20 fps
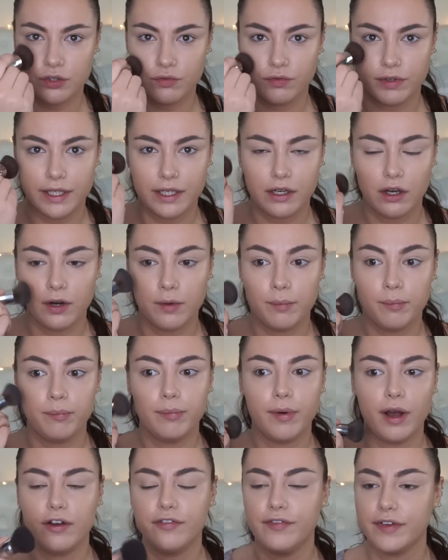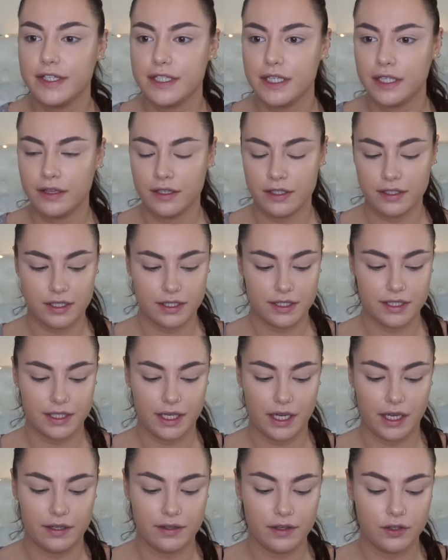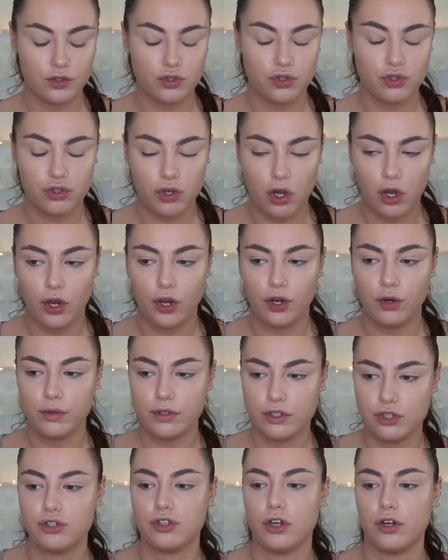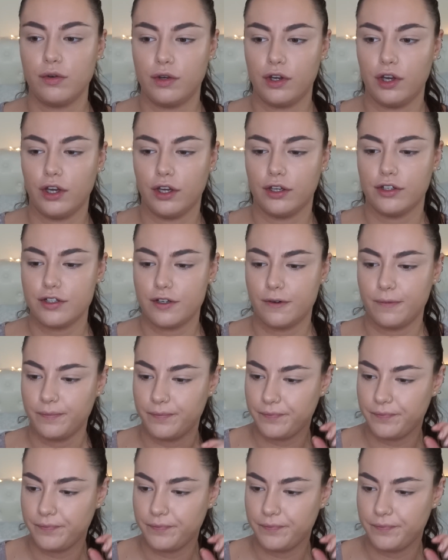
to really kind of buff it into skin. So good.